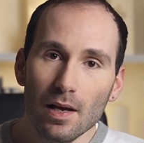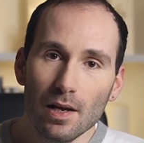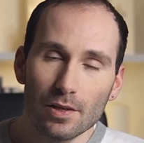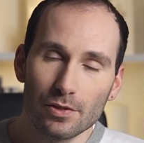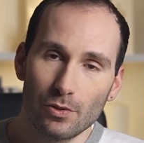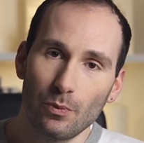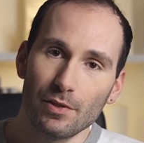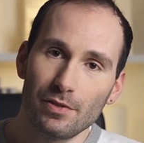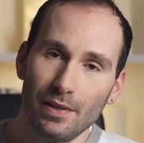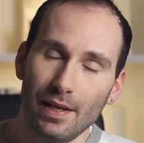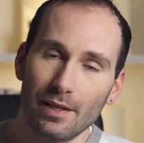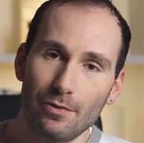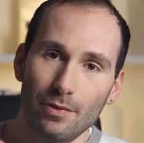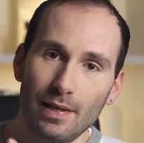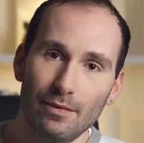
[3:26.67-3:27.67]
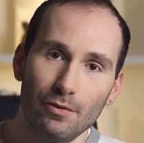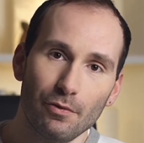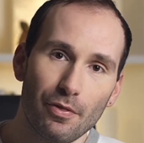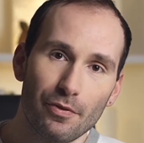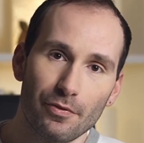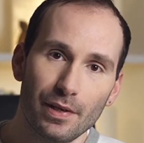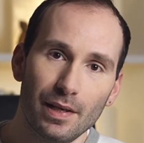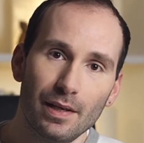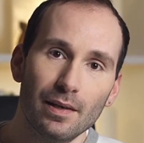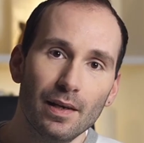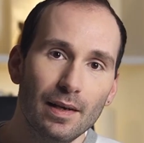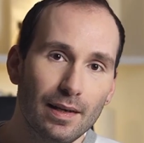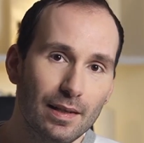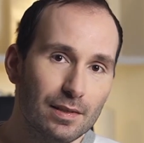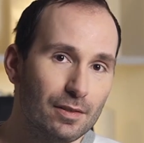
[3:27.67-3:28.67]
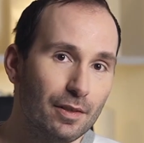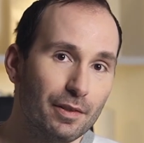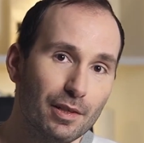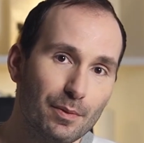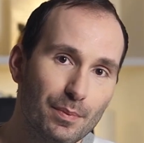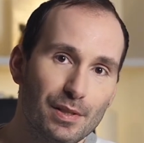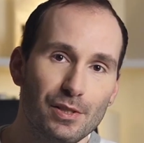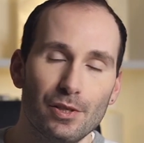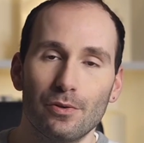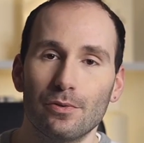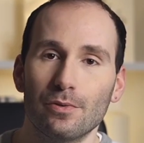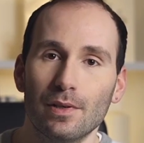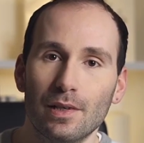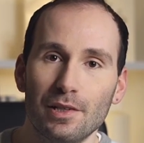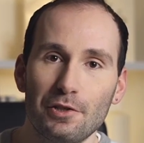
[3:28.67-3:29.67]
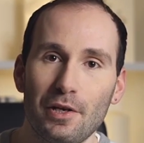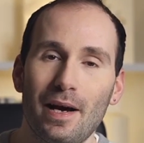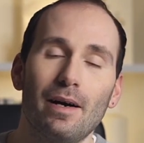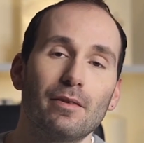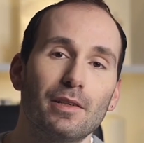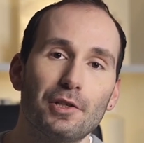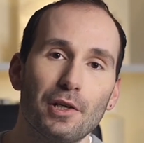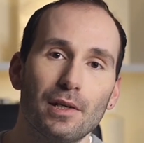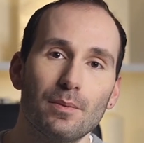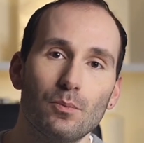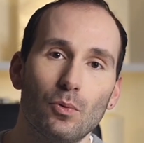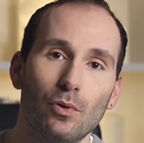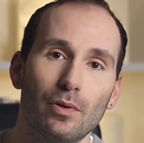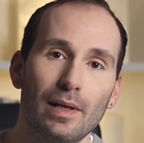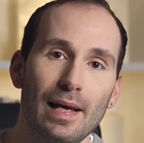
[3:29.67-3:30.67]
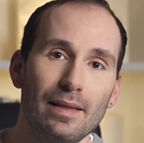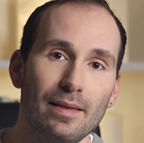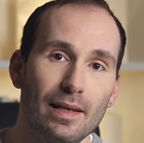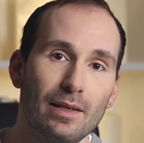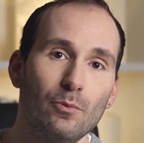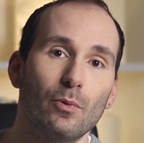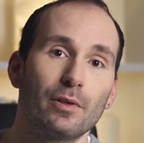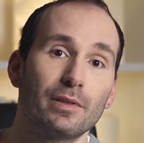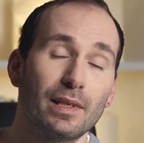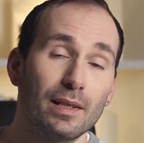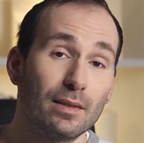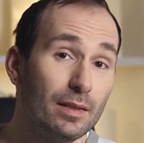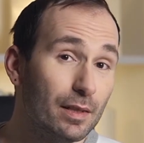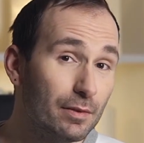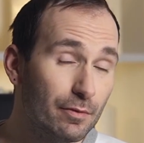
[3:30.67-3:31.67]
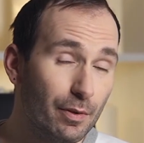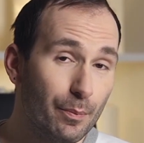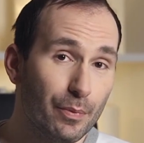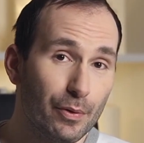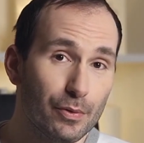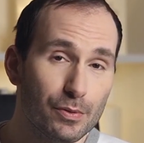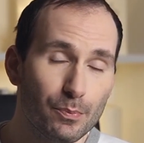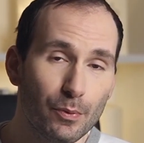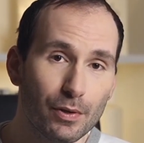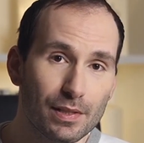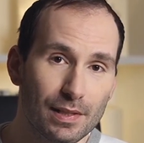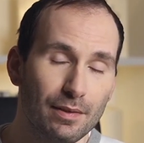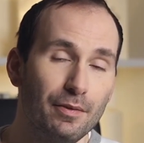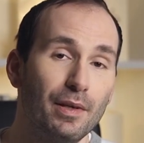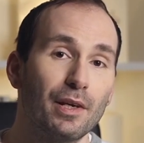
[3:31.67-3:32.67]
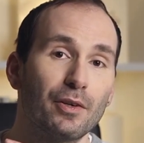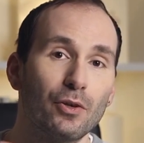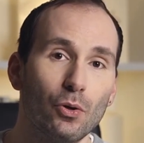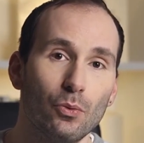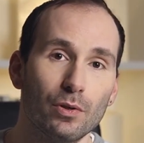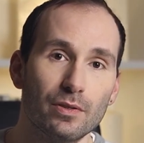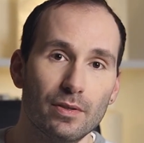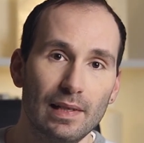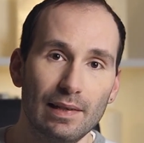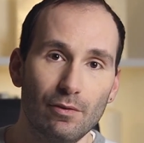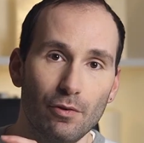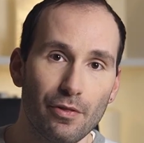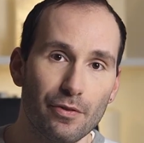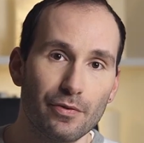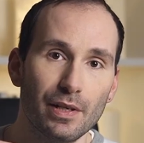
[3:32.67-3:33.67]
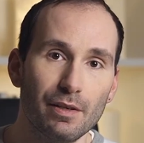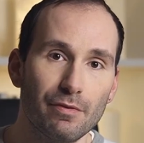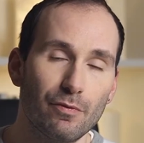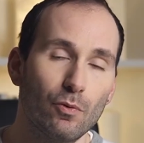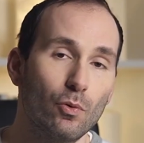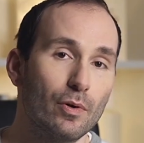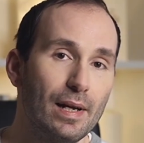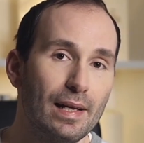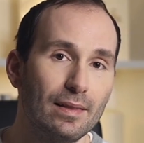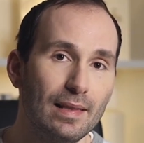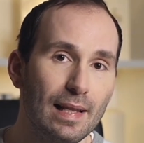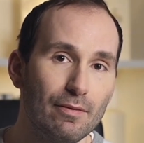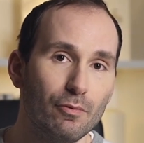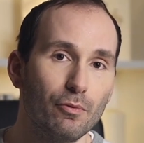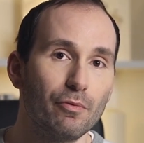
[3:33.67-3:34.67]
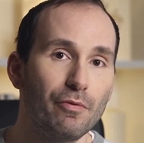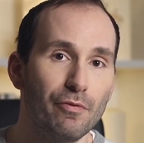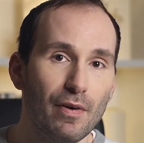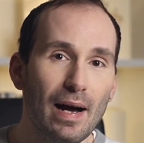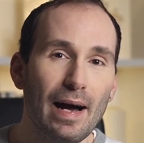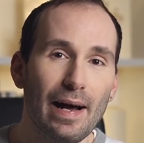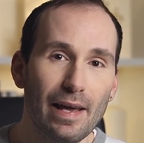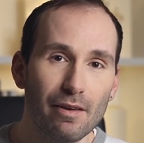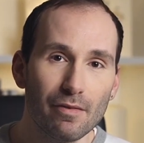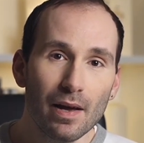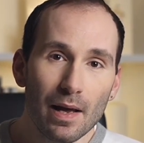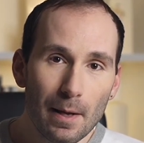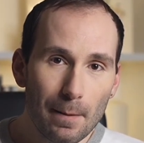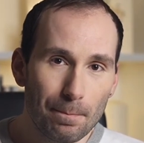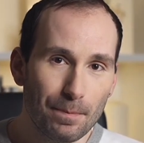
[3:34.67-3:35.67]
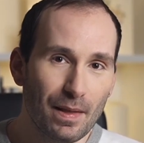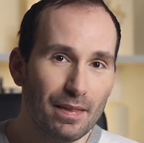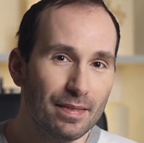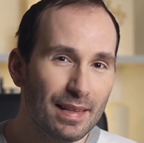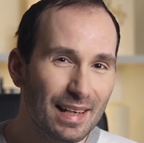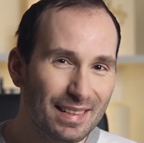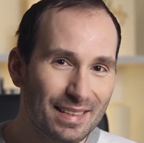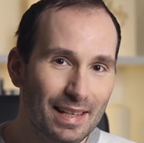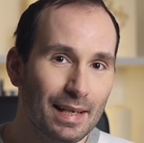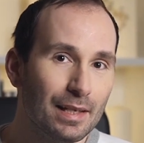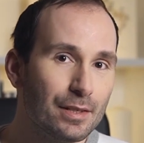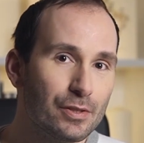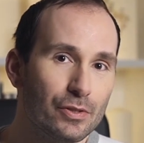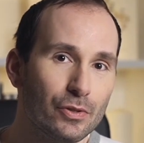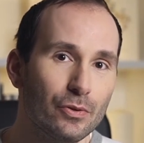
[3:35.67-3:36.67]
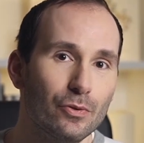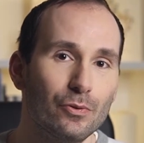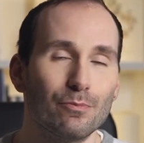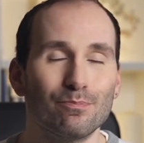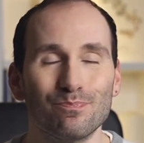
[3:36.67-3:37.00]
So once you get to level 3, it's not going to be so childish anymore, and anyone can learn from those books, and you can go on to level 3, 4 and level 5, and that takes you,